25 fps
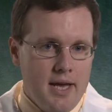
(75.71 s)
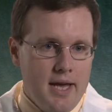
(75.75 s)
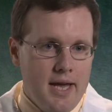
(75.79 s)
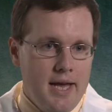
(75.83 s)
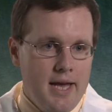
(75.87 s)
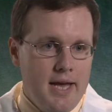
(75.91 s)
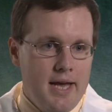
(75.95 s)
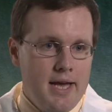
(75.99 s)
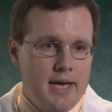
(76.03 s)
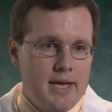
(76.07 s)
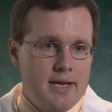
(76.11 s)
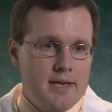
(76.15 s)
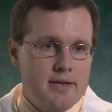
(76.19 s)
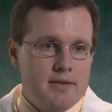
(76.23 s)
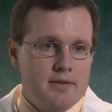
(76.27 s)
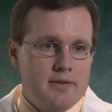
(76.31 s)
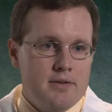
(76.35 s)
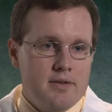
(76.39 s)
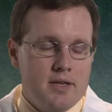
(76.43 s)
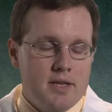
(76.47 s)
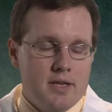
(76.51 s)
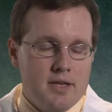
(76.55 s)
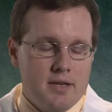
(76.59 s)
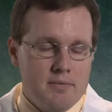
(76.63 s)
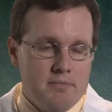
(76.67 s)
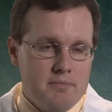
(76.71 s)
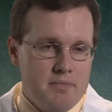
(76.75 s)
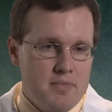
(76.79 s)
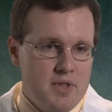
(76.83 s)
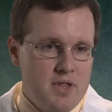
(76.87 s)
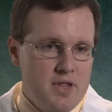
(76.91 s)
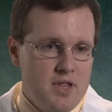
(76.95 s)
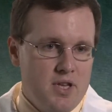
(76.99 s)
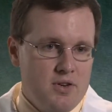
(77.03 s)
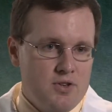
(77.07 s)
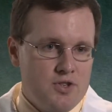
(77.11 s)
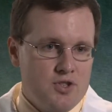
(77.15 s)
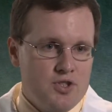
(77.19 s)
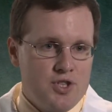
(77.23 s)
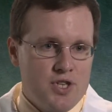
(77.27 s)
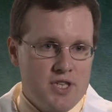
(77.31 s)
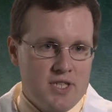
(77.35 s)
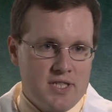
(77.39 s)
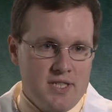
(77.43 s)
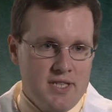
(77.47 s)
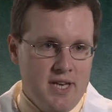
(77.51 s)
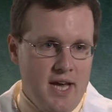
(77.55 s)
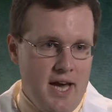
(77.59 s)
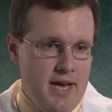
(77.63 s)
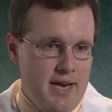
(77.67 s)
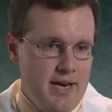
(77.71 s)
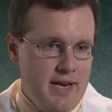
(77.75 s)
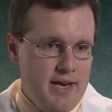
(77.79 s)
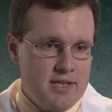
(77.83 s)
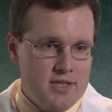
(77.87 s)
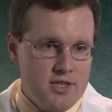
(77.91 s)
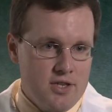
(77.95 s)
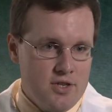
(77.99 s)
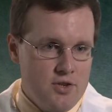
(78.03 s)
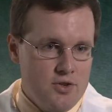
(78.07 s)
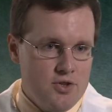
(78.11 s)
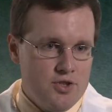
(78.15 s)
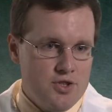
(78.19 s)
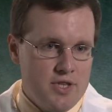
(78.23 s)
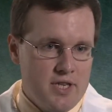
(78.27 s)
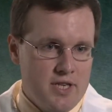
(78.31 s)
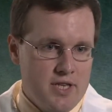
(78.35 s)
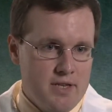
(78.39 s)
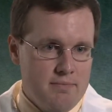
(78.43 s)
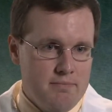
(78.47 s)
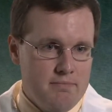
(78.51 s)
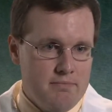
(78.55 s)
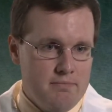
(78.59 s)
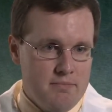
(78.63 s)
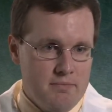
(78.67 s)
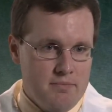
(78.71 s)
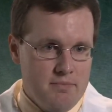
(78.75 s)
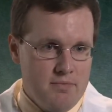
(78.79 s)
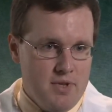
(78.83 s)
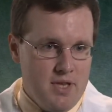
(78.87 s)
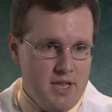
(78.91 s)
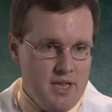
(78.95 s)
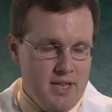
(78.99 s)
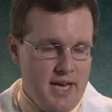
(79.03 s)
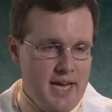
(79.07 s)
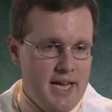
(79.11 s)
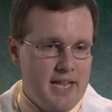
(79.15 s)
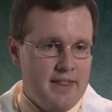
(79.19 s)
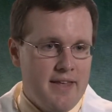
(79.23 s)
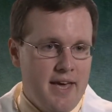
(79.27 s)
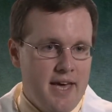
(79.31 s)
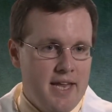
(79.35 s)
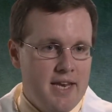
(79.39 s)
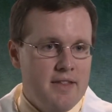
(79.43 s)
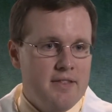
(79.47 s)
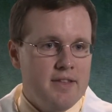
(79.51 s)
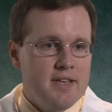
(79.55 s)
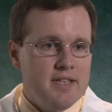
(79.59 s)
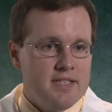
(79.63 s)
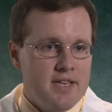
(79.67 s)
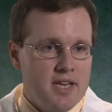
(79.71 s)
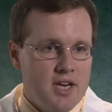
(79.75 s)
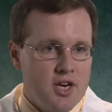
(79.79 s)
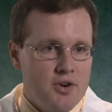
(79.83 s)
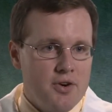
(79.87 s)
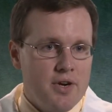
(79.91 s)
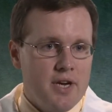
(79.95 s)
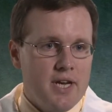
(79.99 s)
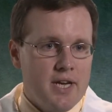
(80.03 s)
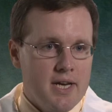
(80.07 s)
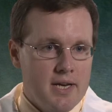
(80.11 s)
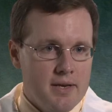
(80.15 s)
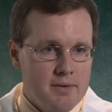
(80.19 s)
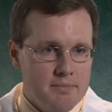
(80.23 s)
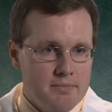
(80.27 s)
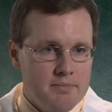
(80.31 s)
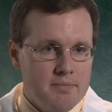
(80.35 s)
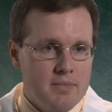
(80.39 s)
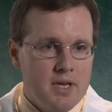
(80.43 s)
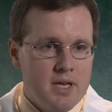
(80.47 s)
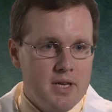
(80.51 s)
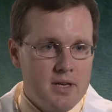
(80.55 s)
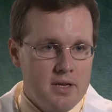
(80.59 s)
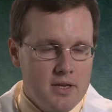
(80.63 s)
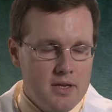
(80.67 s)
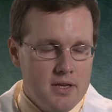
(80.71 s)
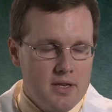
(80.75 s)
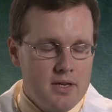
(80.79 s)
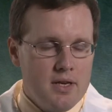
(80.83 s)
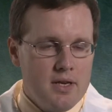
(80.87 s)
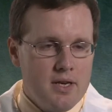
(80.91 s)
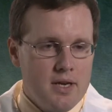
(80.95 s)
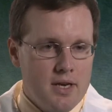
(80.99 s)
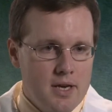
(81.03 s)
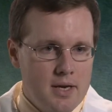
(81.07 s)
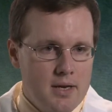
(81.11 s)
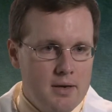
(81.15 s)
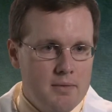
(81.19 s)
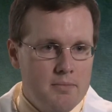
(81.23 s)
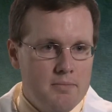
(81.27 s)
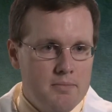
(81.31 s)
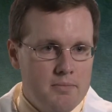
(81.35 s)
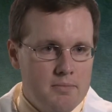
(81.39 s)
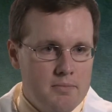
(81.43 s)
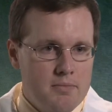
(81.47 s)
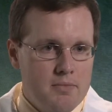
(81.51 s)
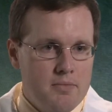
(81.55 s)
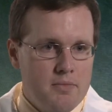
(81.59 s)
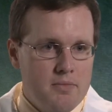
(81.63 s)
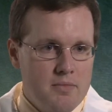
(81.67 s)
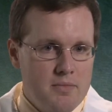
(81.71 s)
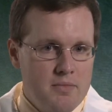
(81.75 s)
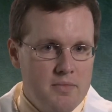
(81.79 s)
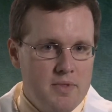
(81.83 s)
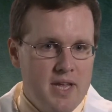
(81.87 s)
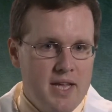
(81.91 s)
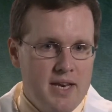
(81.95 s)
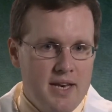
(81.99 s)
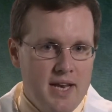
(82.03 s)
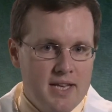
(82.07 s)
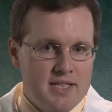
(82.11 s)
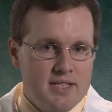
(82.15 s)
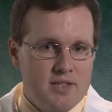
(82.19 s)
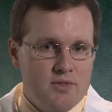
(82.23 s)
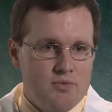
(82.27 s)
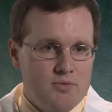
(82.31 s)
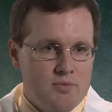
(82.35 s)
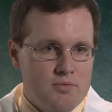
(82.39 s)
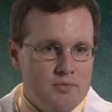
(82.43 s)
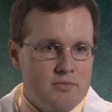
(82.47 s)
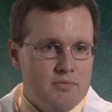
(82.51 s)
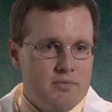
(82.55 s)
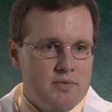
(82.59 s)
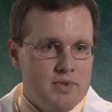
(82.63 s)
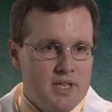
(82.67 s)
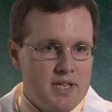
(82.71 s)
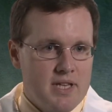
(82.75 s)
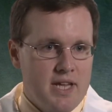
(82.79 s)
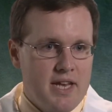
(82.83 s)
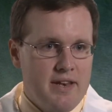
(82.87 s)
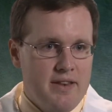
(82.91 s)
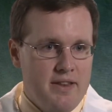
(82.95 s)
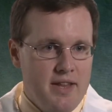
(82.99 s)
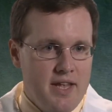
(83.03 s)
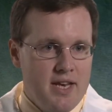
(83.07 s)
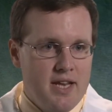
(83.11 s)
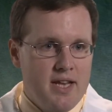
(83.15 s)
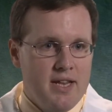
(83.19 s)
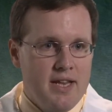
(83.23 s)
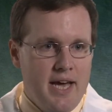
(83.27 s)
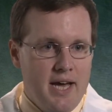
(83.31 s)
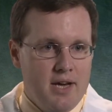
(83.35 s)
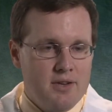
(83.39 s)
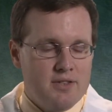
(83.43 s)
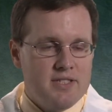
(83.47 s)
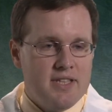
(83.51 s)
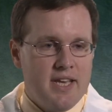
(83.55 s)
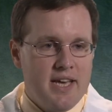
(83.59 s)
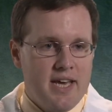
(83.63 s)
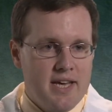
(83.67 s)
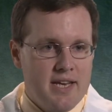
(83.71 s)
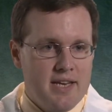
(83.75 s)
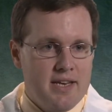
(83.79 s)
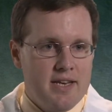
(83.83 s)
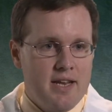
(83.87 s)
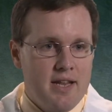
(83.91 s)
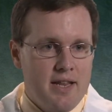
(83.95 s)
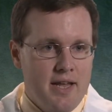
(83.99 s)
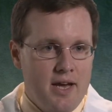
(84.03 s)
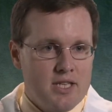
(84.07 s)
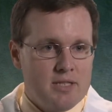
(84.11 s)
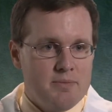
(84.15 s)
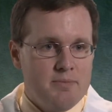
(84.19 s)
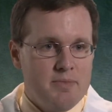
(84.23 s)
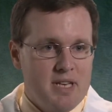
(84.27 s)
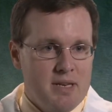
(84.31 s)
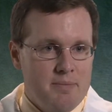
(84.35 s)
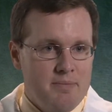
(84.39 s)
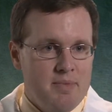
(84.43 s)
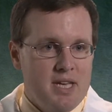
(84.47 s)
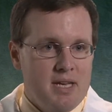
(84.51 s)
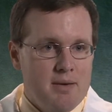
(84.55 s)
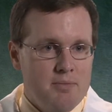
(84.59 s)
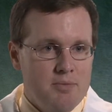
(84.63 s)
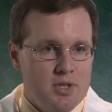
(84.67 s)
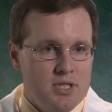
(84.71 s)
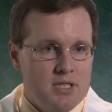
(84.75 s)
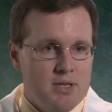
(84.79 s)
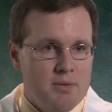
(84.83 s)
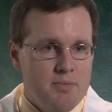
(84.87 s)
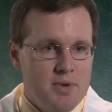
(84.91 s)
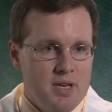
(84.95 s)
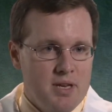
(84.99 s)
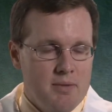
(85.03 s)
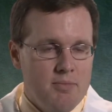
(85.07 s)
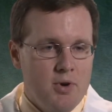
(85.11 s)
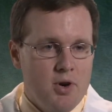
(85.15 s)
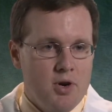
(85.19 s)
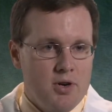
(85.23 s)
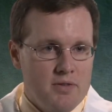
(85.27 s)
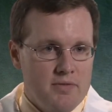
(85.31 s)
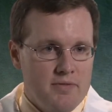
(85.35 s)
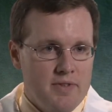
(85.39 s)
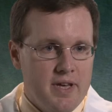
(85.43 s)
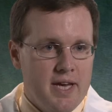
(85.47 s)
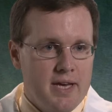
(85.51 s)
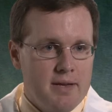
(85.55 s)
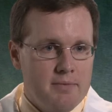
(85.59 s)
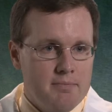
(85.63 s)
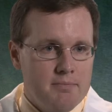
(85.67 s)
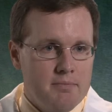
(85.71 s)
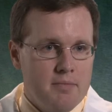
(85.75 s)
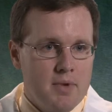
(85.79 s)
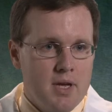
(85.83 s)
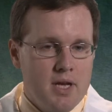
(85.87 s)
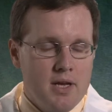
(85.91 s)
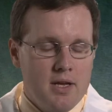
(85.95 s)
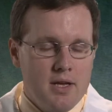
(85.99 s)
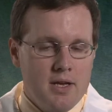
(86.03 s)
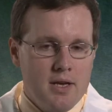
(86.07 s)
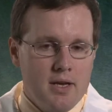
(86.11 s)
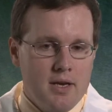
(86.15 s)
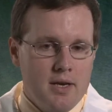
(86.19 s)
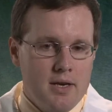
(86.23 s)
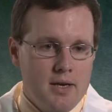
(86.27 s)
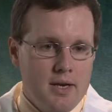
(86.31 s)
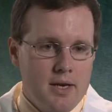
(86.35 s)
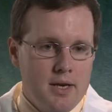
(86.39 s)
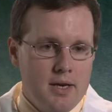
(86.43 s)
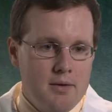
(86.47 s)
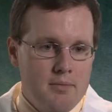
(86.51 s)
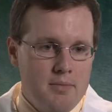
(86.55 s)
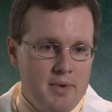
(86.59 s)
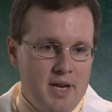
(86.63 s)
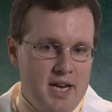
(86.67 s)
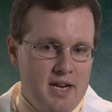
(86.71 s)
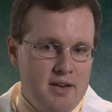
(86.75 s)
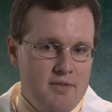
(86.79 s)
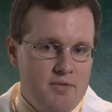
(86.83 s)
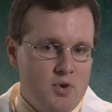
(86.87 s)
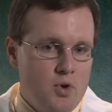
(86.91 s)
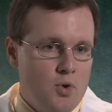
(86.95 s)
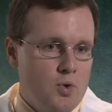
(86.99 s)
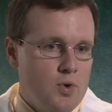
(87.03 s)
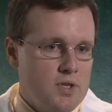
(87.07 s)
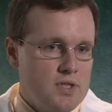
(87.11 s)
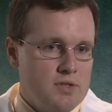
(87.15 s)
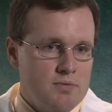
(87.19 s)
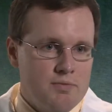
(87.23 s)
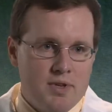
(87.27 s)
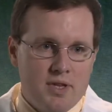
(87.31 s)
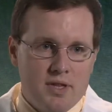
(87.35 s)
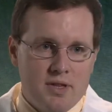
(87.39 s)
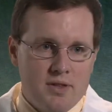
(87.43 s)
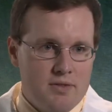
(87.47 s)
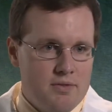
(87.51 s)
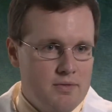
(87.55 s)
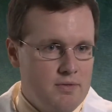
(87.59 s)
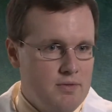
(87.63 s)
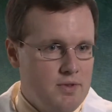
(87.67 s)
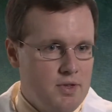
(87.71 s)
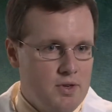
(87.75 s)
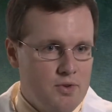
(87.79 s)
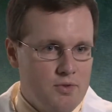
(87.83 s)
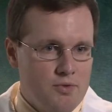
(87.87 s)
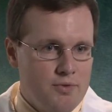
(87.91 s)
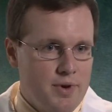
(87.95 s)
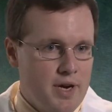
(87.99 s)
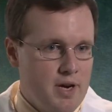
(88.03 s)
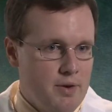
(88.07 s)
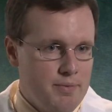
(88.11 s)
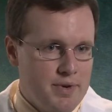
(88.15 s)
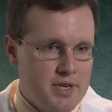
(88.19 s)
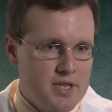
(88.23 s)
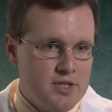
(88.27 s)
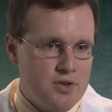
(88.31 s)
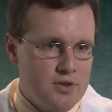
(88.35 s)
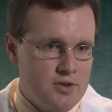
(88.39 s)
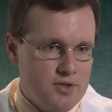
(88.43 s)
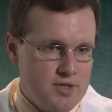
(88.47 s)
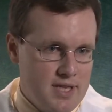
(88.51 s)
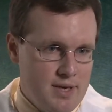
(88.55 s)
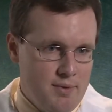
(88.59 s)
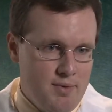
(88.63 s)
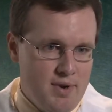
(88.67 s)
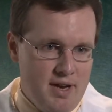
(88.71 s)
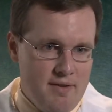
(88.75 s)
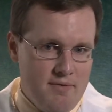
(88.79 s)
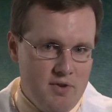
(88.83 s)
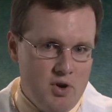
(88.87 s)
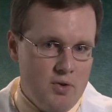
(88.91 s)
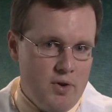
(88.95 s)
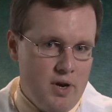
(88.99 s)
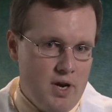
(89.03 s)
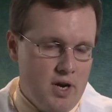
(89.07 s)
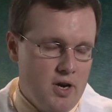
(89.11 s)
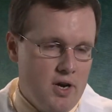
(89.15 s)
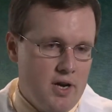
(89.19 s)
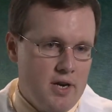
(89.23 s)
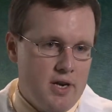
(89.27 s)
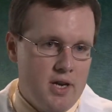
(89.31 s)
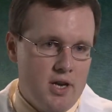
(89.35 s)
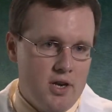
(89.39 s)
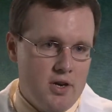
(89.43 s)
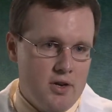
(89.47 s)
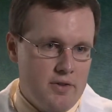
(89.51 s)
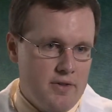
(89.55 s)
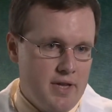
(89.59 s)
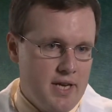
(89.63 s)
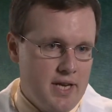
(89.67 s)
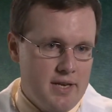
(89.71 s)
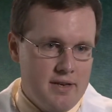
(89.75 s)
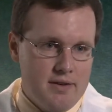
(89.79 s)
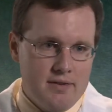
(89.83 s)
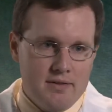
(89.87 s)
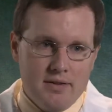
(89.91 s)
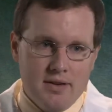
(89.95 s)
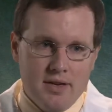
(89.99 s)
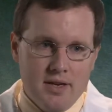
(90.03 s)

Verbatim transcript: and there's just not an institution like that in this area um, that doesn't that, that allows that and allows me to be able to be a part of that. Um, and of course, with the great research that we have going on here that,